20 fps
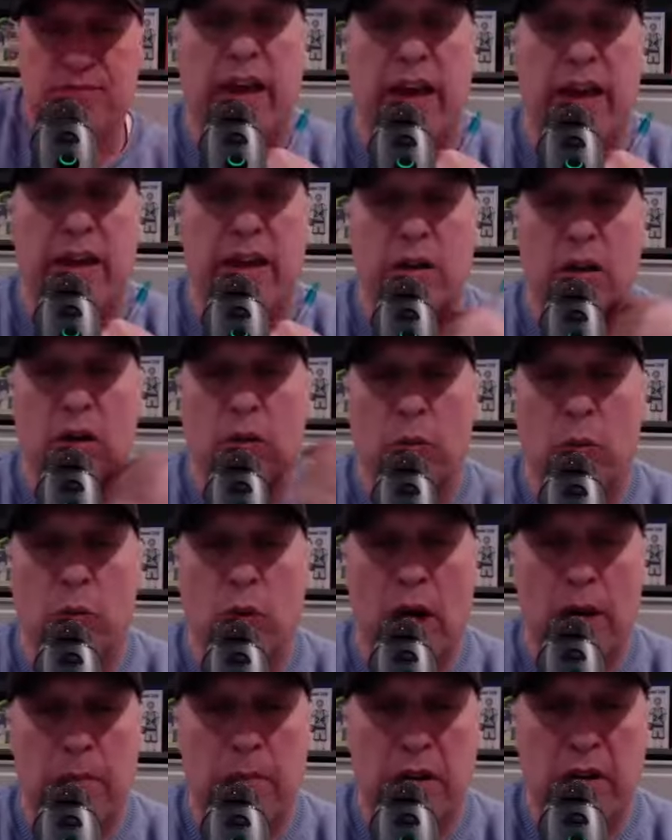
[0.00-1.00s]
and
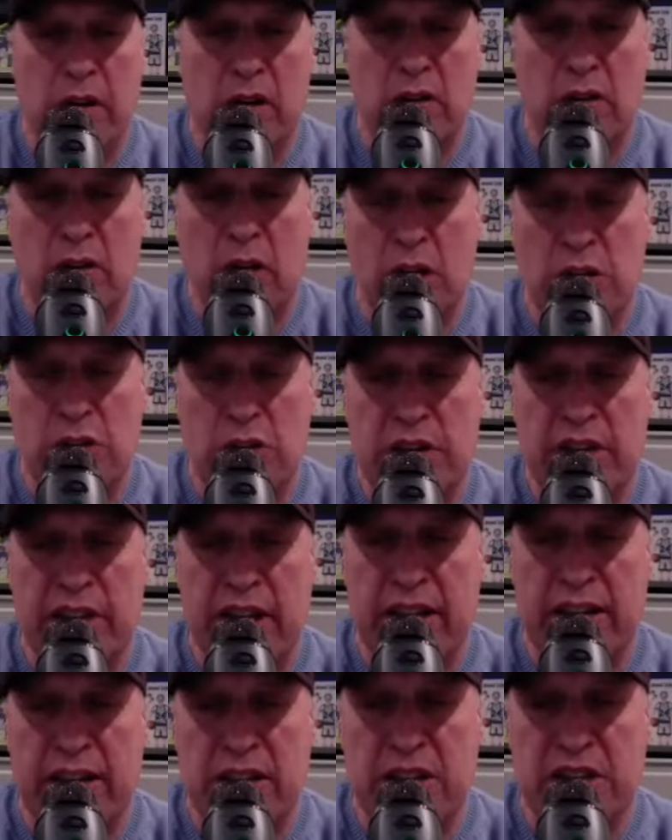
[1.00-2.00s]
I'm going to touch on
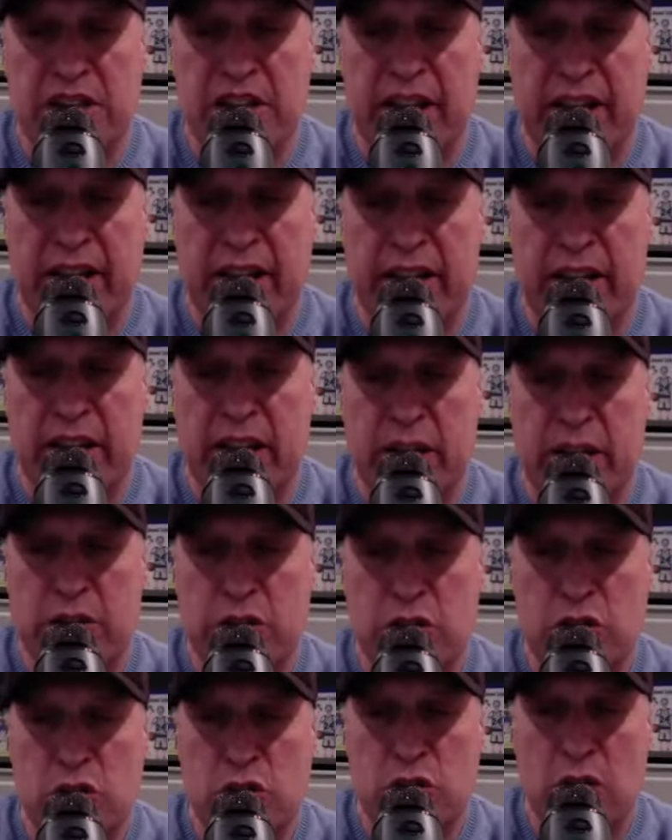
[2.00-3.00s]
that in a second. And
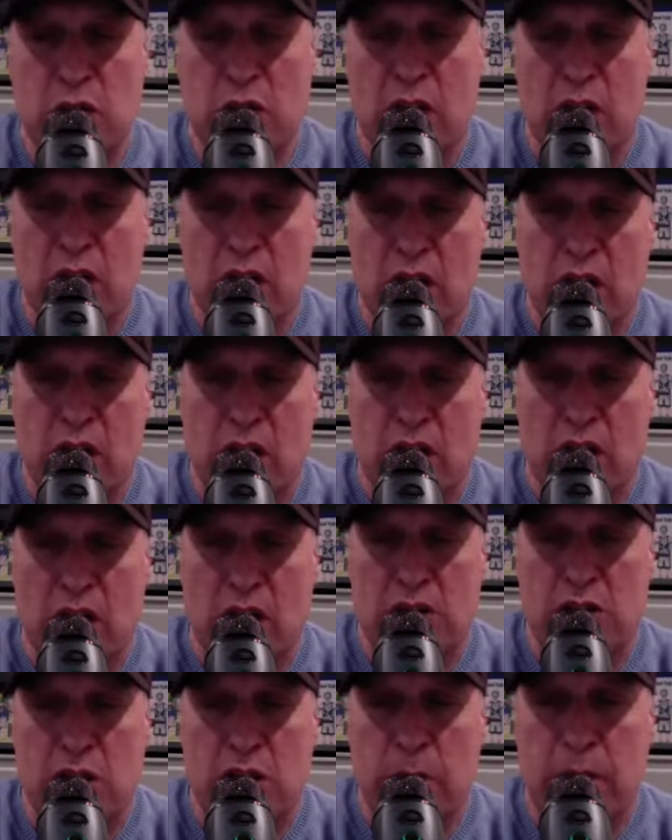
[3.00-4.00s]
just
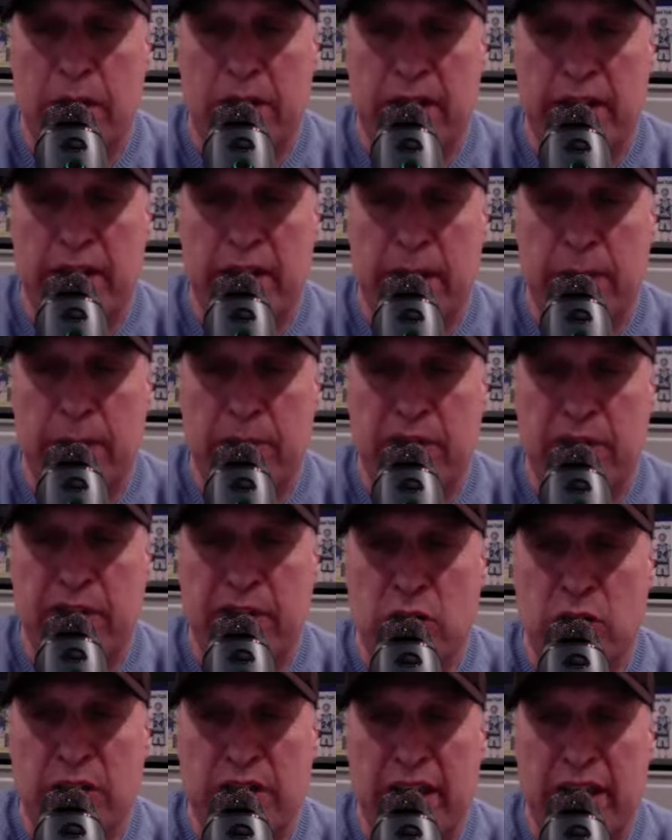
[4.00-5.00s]
somebody named
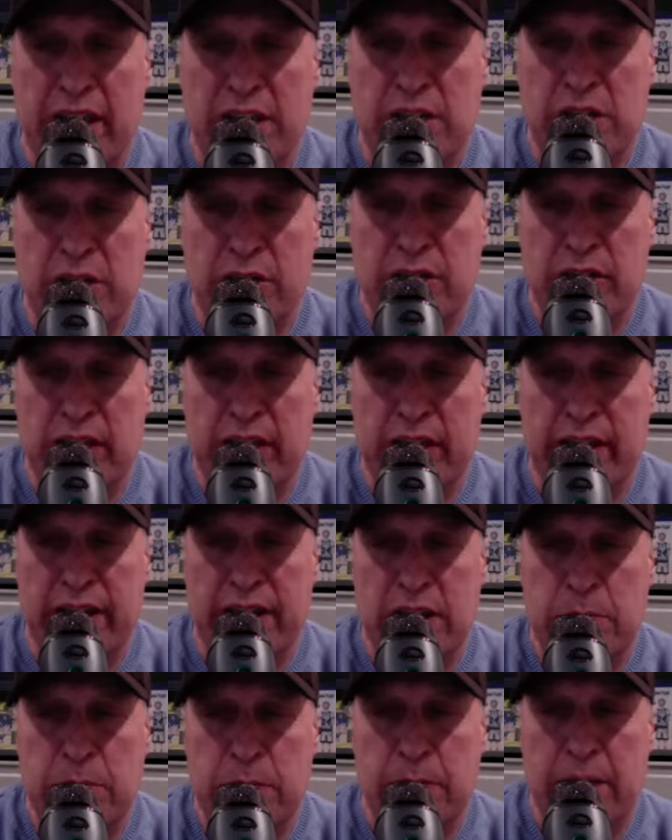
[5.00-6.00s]
Field Yates of
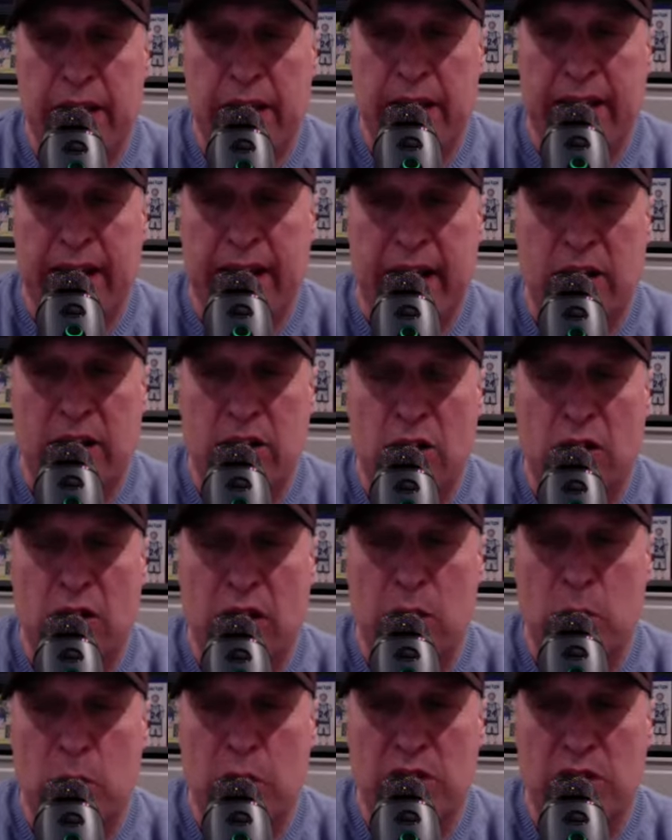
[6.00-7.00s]
ESPN
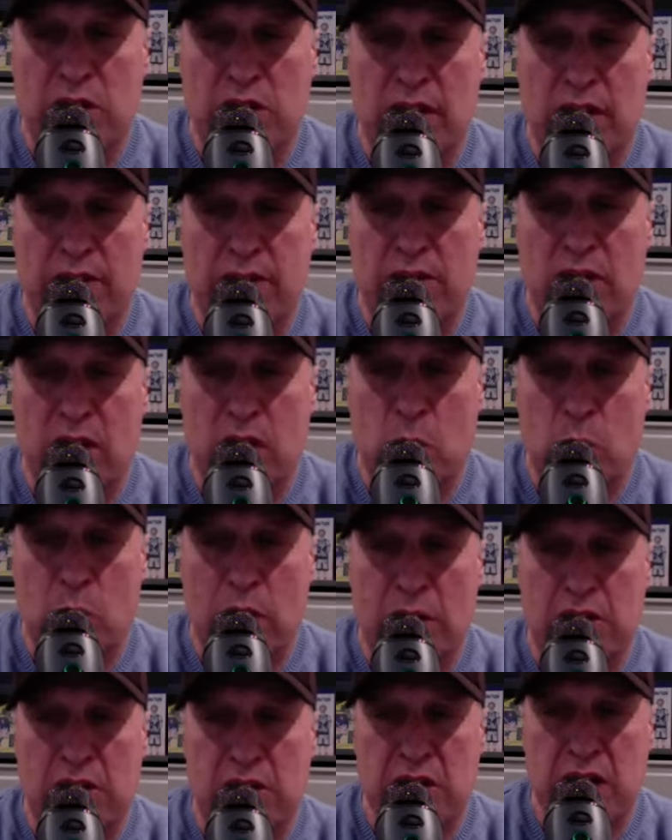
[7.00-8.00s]
outlined what's left on Wentz's